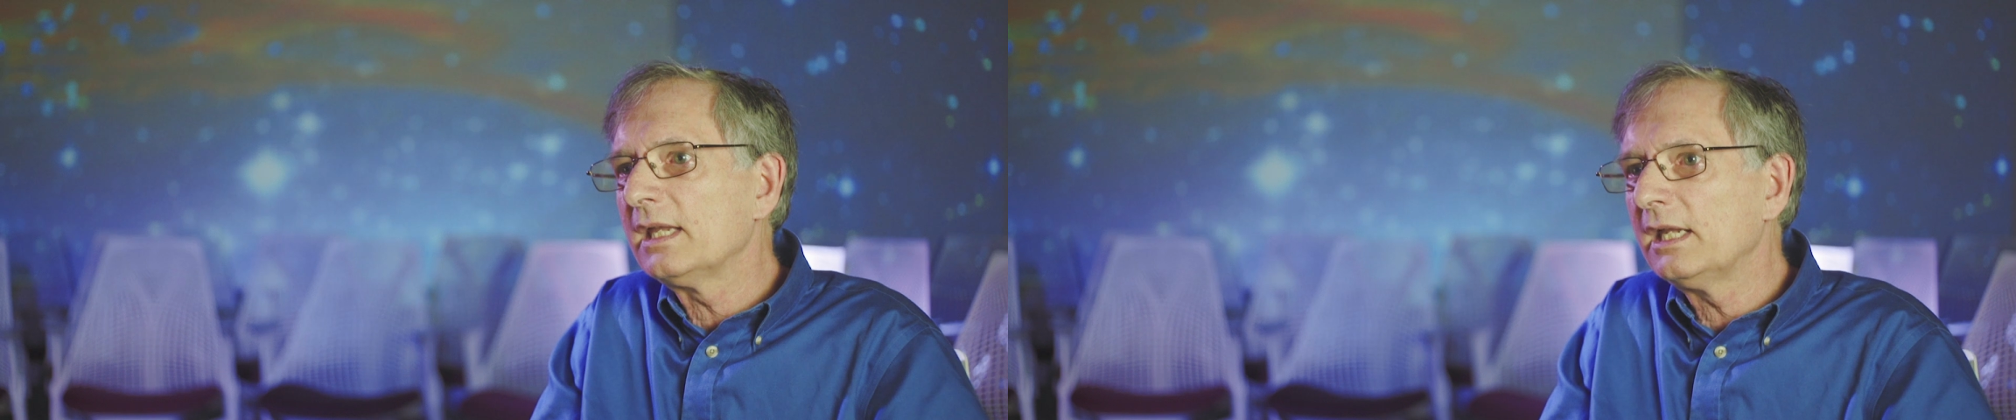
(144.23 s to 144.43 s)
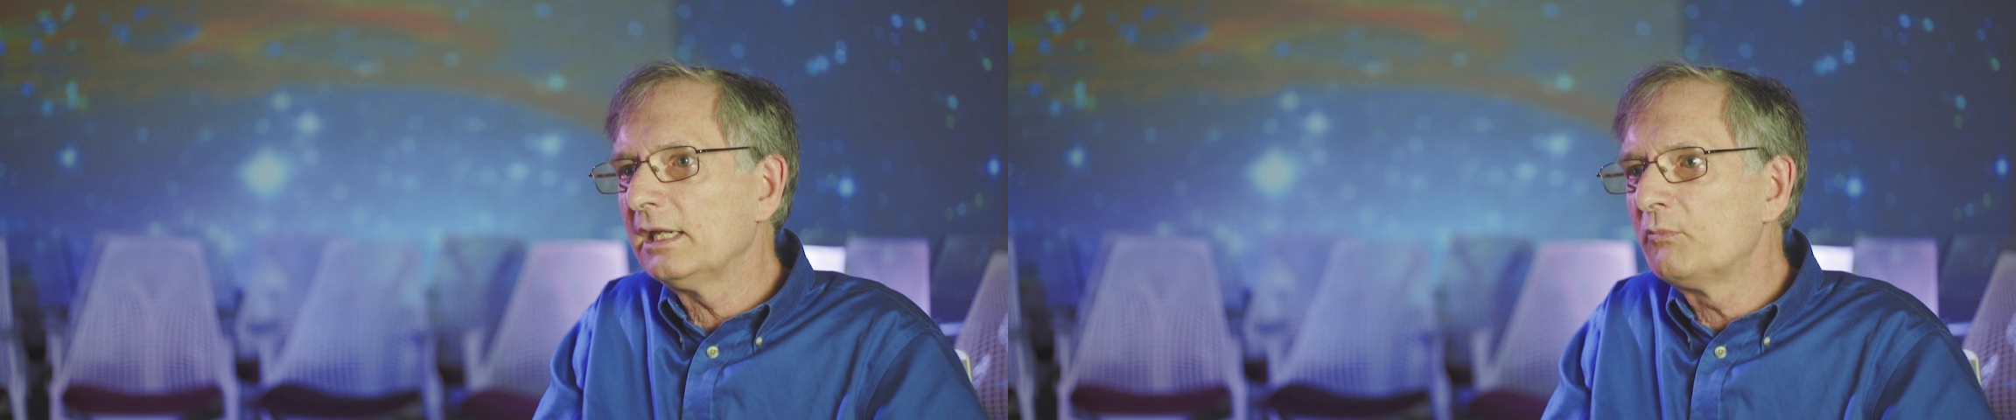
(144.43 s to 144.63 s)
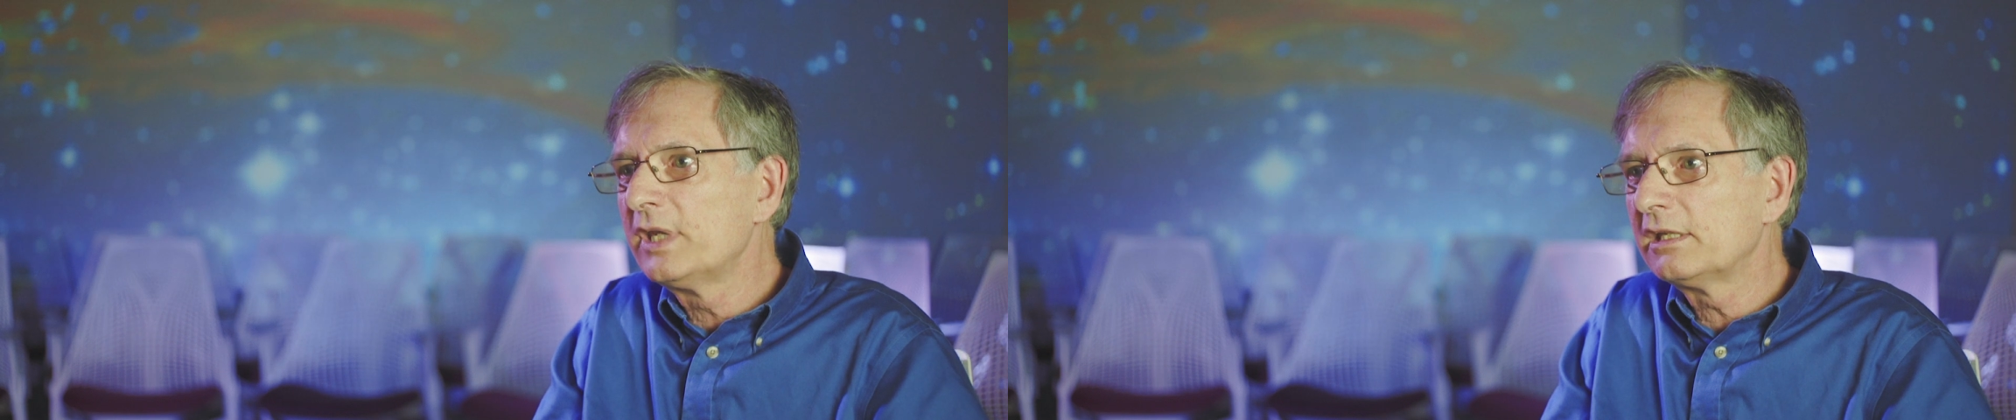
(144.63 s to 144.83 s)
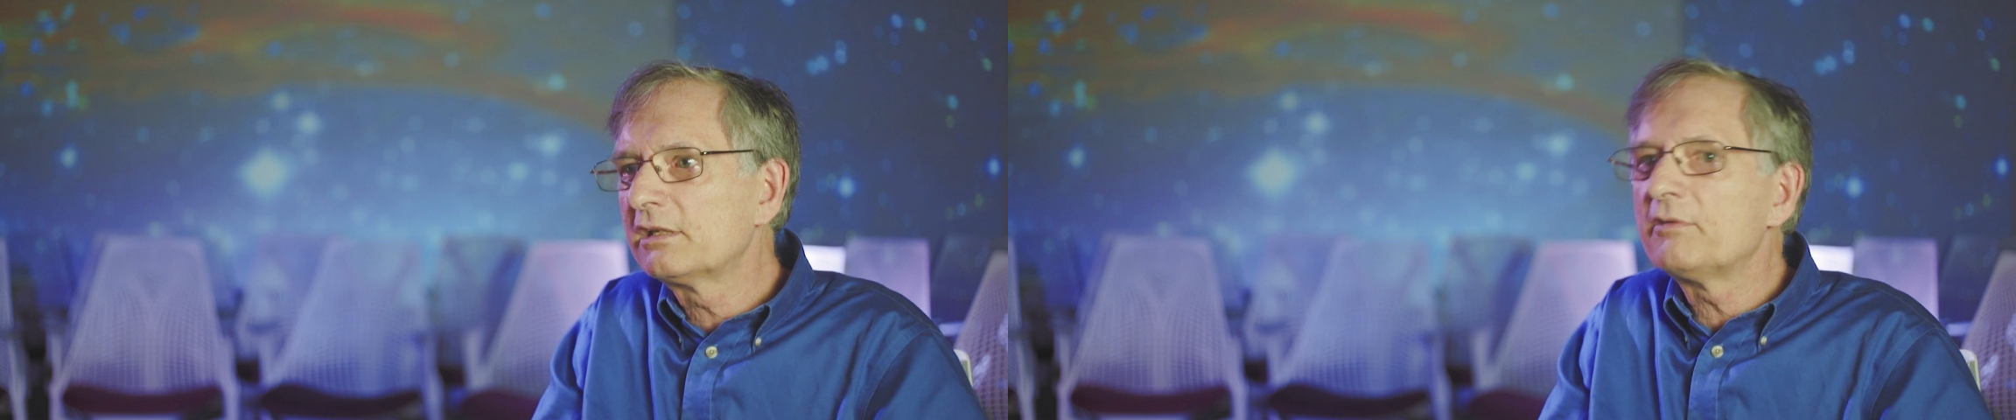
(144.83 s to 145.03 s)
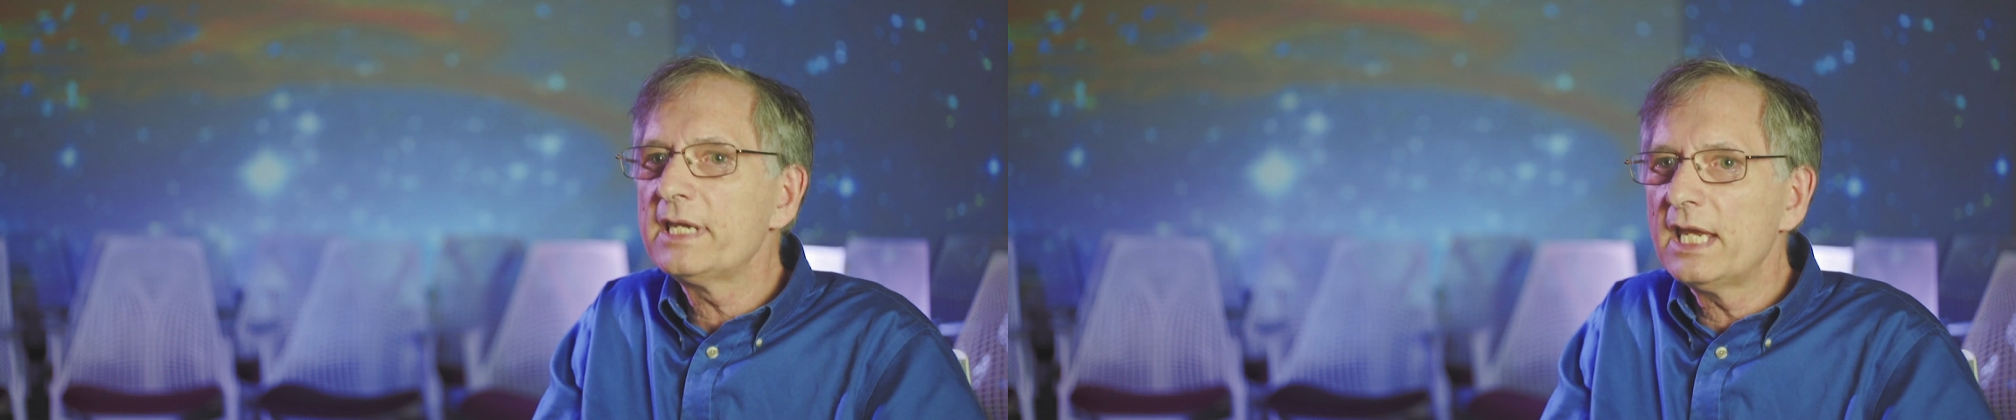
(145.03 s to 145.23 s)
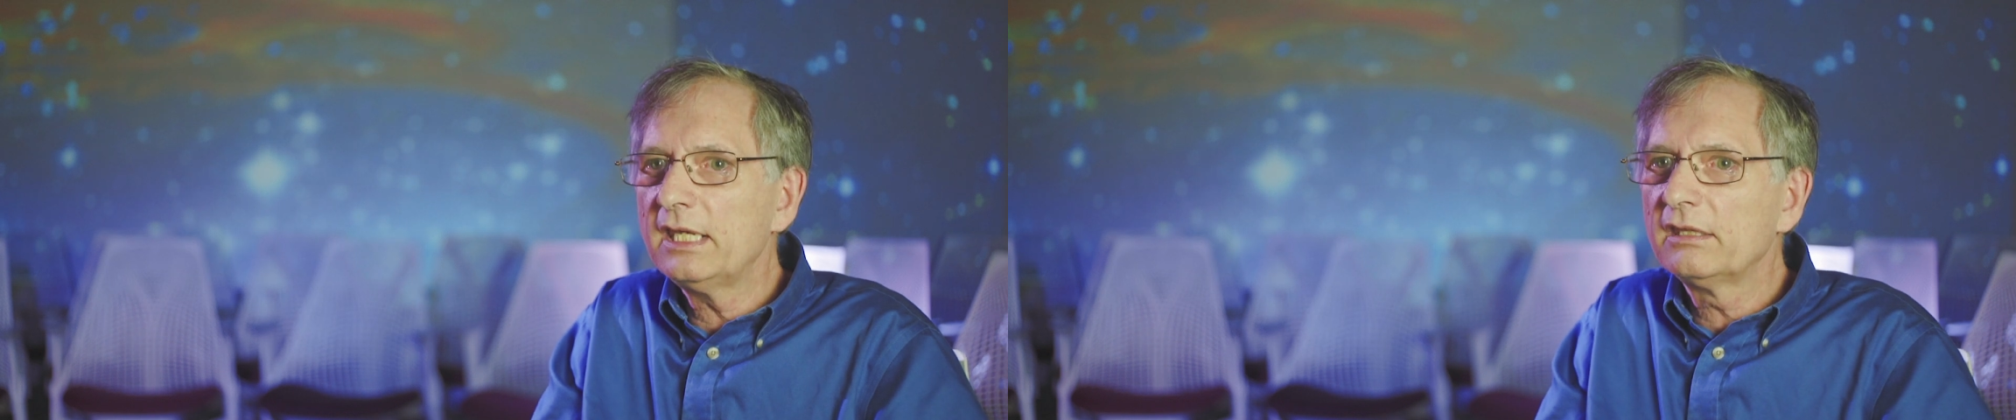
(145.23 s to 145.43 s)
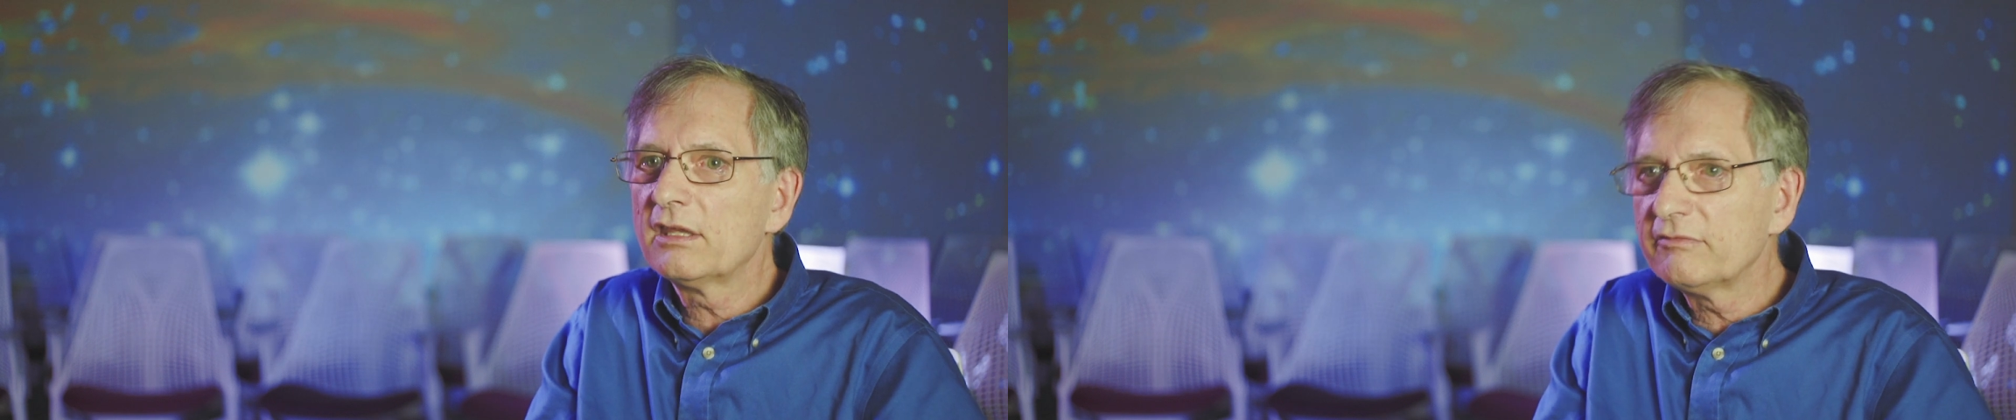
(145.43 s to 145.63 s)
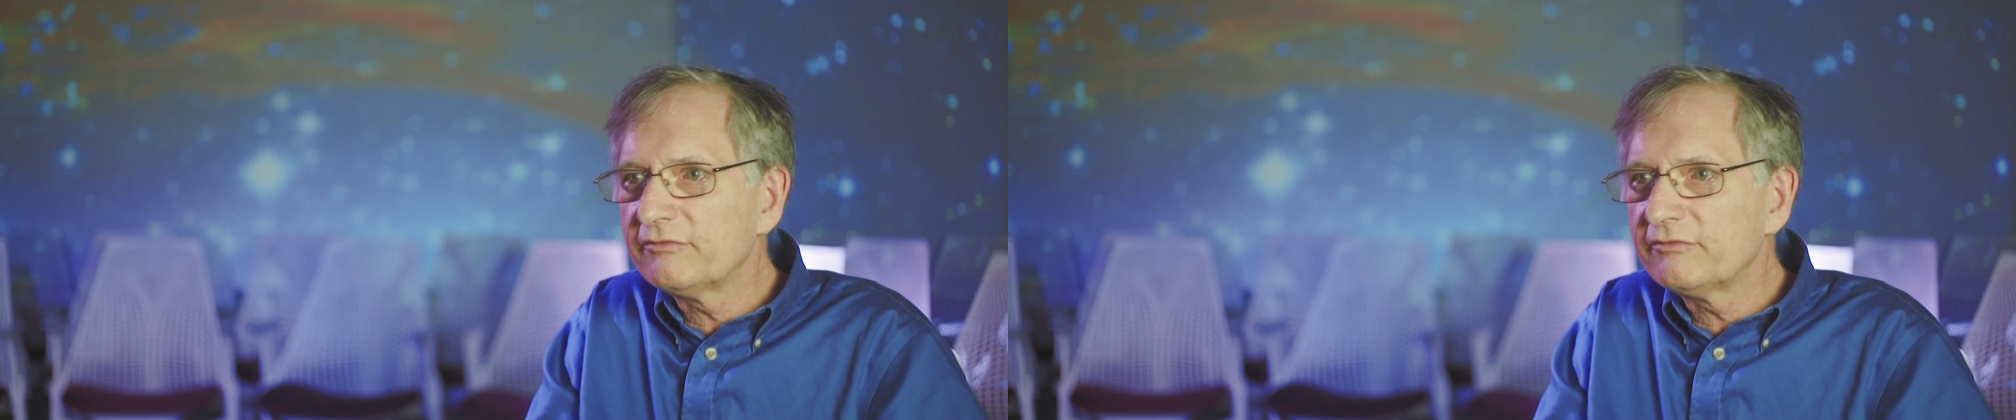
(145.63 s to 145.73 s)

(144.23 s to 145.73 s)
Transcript: and we could create the